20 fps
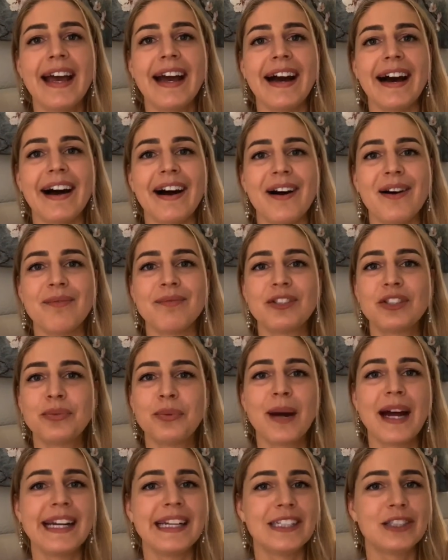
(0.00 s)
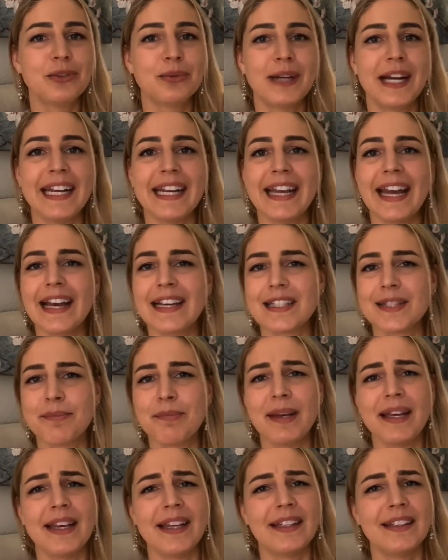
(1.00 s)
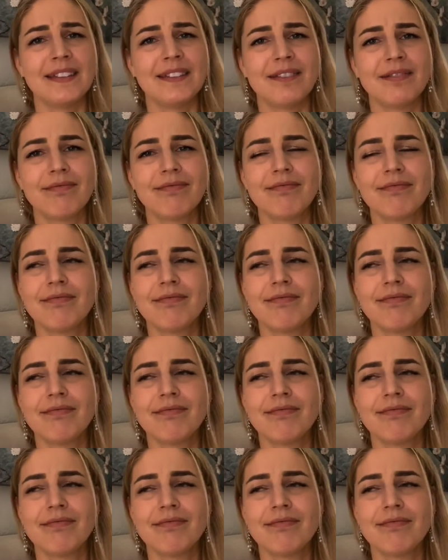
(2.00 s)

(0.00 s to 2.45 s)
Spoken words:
2020 has been,